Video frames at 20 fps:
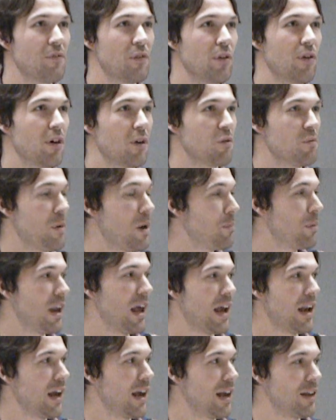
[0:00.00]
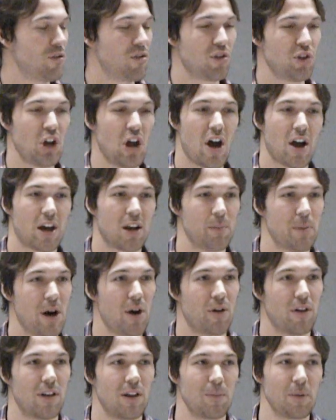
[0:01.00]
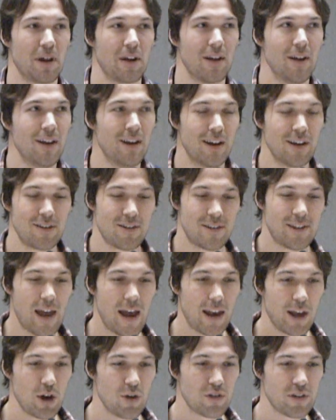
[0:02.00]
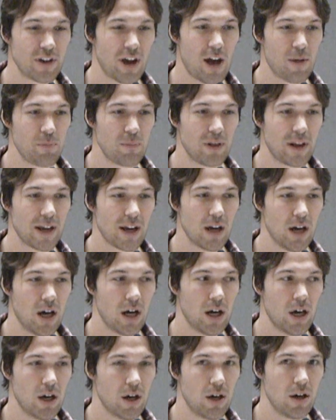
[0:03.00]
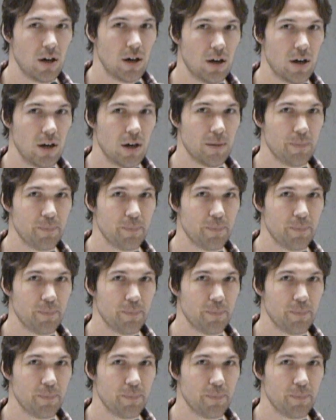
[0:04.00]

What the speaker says: left hook with my banana hand, just knocking them out. And they'd be like, standing over top and be like, oh